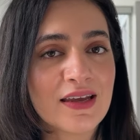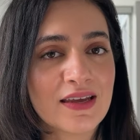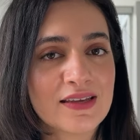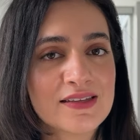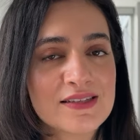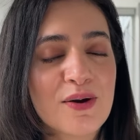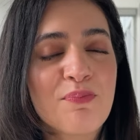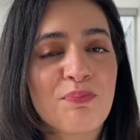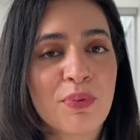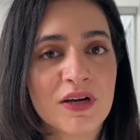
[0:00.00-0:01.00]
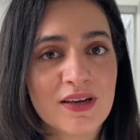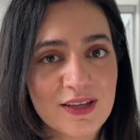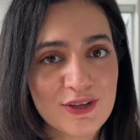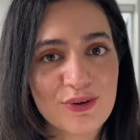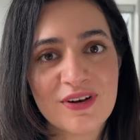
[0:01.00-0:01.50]
is a
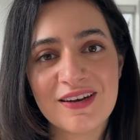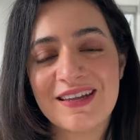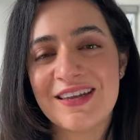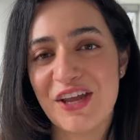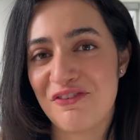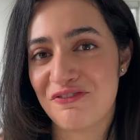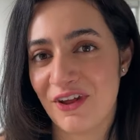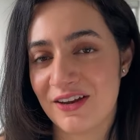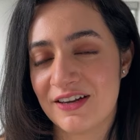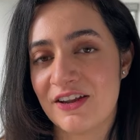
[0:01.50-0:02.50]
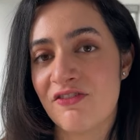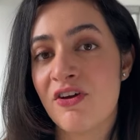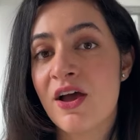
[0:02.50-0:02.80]
particularly effective,